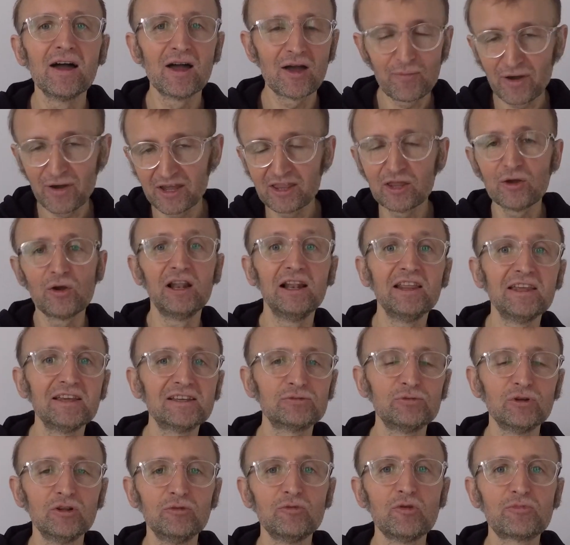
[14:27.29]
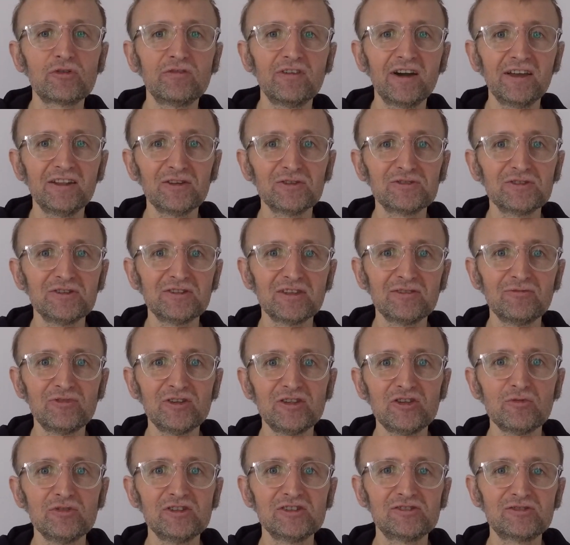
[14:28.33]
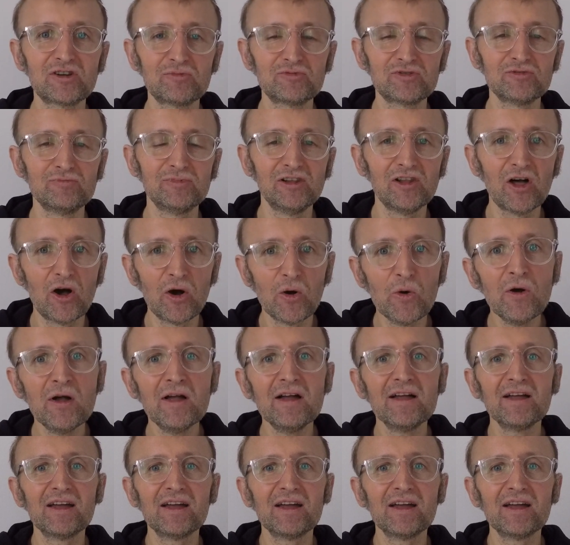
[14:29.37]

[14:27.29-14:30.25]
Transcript: By the way, links will be provided also in the video description below.